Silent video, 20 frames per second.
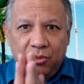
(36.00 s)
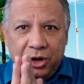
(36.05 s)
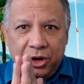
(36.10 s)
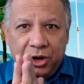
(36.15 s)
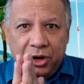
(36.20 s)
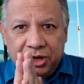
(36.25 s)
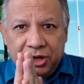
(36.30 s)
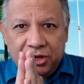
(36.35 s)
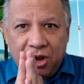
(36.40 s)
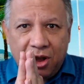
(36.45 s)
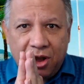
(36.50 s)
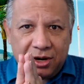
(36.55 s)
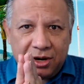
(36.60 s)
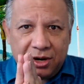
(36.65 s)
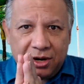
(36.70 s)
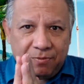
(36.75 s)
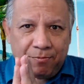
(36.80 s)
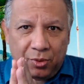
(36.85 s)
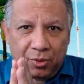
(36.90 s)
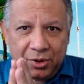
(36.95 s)
we're going to
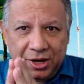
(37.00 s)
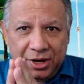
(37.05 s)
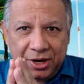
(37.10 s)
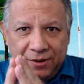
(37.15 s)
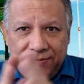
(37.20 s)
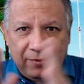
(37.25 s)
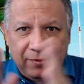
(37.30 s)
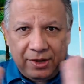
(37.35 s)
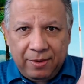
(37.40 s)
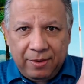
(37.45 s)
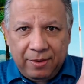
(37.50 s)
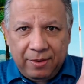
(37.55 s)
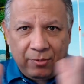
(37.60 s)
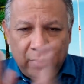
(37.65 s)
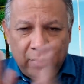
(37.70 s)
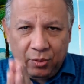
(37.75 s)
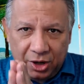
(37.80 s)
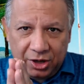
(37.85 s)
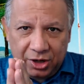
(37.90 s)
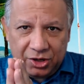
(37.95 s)
talk briefly,
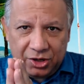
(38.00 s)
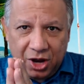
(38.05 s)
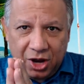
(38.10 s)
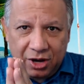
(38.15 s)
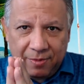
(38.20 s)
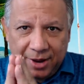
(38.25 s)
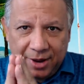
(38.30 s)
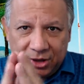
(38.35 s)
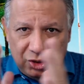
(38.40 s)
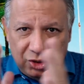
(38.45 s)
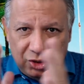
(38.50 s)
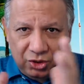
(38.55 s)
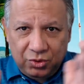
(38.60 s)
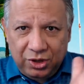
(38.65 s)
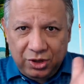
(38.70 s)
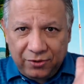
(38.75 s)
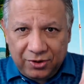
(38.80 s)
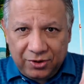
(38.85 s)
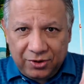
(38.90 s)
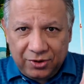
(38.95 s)
we're going to talk about
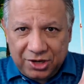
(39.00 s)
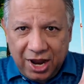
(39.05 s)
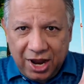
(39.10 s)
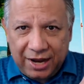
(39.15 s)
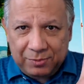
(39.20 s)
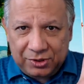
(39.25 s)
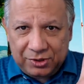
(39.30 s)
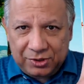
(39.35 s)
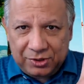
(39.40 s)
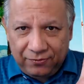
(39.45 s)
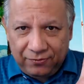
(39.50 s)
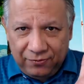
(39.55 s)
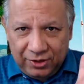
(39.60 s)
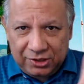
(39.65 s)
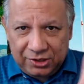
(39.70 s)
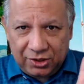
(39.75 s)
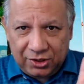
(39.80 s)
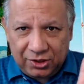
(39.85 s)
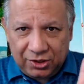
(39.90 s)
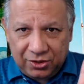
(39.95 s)
two different types of
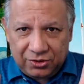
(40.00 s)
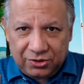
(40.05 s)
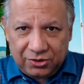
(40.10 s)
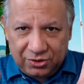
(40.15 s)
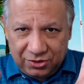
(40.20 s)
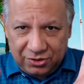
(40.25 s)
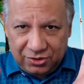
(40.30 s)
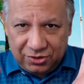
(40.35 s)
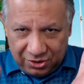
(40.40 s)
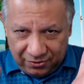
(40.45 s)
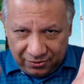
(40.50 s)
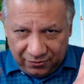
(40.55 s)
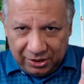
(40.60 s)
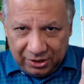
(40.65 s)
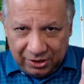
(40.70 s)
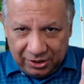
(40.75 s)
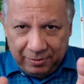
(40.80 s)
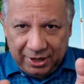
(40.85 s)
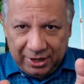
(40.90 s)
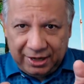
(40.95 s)
visitors to the
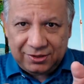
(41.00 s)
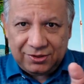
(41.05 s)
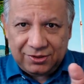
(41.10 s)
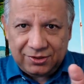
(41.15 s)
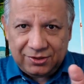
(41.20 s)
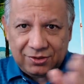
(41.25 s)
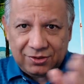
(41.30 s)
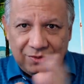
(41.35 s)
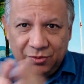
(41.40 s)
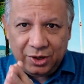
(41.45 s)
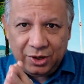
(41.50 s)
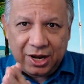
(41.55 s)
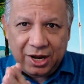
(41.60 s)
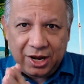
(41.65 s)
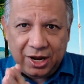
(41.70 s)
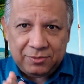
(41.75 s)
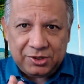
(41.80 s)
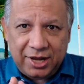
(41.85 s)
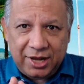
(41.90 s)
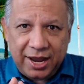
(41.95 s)
Philippines when it
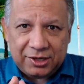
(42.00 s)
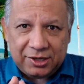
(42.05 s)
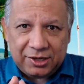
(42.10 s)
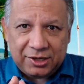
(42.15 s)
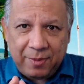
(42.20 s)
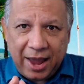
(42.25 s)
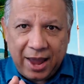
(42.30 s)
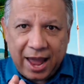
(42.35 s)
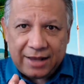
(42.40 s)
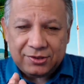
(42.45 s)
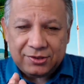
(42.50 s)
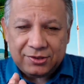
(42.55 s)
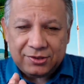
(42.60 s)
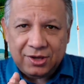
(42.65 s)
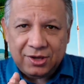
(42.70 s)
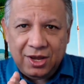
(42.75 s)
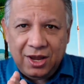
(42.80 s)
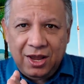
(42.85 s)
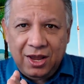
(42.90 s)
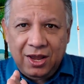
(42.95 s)
comes to
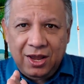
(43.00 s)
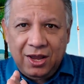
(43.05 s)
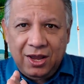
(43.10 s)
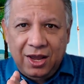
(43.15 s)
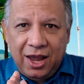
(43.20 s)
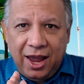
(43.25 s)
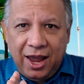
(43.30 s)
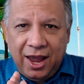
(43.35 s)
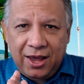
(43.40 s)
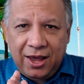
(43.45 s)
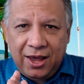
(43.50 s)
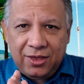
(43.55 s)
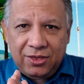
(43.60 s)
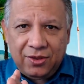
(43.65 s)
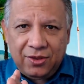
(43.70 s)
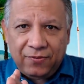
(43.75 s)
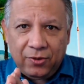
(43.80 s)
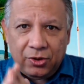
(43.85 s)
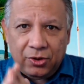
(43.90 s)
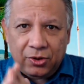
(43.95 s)
expats.
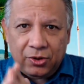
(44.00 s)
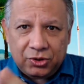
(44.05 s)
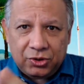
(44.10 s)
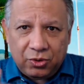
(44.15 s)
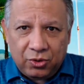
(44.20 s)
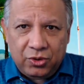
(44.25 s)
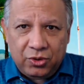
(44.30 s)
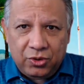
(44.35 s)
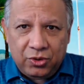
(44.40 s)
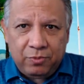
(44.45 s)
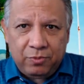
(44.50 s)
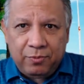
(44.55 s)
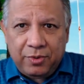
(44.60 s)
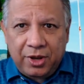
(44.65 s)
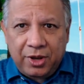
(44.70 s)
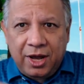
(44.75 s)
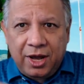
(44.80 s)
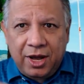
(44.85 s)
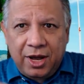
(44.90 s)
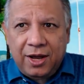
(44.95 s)
And the first
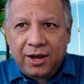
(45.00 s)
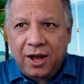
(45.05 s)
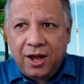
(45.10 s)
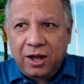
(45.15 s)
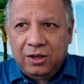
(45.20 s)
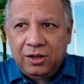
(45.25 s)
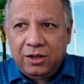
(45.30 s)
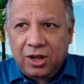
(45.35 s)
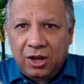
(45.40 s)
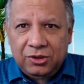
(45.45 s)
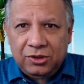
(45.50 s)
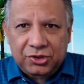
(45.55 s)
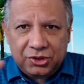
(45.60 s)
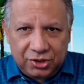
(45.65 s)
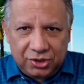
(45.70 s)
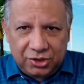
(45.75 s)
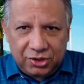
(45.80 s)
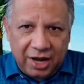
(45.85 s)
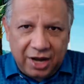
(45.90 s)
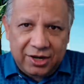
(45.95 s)
group, uh, I'll, I'll
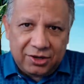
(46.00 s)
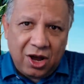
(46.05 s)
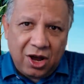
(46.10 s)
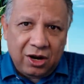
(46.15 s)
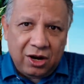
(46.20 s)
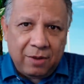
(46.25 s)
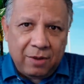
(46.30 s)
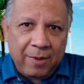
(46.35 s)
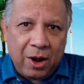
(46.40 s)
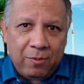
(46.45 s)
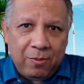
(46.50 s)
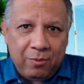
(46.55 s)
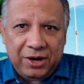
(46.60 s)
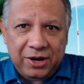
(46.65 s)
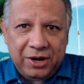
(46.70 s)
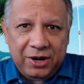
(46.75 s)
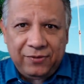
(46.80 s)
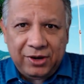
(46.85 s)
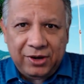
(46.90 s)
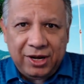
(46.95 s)
just kind of talk about
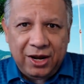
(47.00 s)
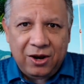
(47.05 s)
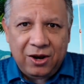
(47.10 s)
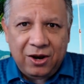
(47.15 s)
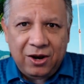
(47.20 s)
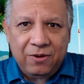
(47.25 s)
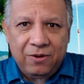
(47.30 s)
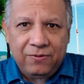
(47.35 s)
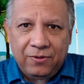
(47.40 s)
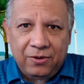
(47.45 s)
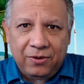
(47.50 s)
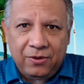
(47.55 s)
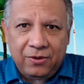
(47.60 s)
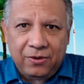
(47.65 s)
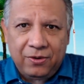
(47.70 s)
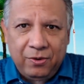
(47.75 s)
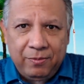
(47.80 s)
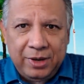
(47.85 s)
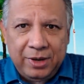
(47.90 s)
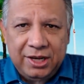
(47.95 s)
briefly here for a
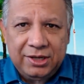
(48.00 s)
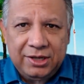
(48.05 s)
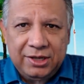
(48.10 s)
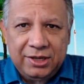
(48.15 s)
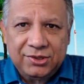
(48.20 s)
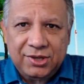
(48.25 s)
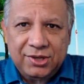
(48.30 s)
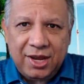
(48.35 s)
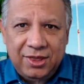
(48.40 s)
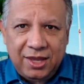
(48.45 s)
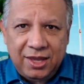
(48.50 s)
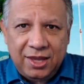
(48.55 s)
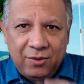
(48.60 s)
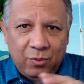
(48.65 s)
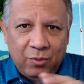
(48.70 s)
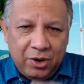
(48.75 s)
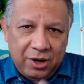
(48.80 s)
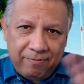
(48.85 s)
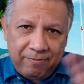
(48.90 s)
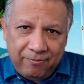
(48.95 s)
few minutes, and
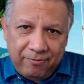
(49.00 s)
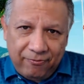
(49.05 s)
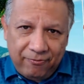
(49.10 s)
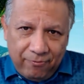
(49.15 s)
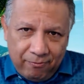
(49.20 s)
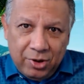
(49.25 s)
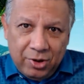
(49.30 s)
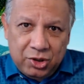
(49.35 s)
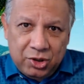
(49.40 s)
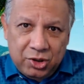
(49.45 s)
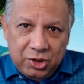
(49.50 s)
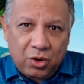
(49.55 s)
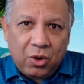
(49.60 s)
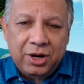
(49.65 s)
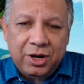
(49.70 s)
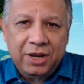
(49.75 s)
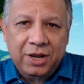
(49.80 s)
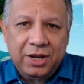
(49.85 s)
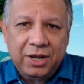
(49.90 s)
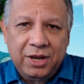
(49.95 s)
then we're going to
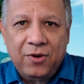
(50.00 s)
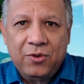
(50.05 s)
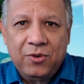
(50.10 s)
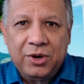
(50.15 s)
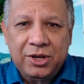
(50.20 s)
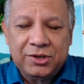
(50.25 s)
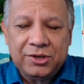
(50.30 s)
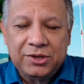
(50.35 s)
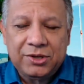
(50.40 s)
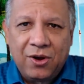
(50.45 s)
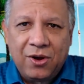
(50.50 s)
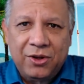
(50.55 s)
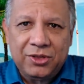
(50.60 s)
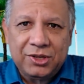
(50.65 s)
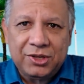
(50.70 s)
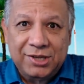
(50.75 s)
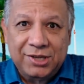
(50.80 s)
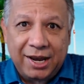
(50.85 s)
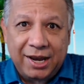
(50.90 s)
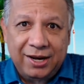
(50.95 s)
majority focus
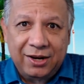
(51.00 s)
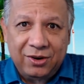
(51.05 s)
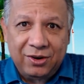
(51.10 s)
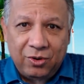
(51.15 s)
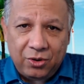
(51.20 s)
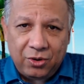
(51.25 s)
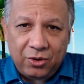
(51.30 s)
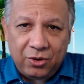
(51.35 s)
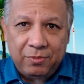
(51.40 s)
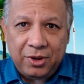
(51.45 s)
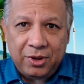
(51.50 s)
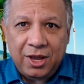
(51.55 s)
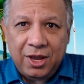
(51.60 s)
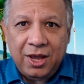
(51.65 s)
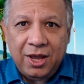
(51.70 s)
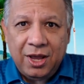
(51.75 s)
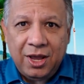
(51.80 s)
on the second group.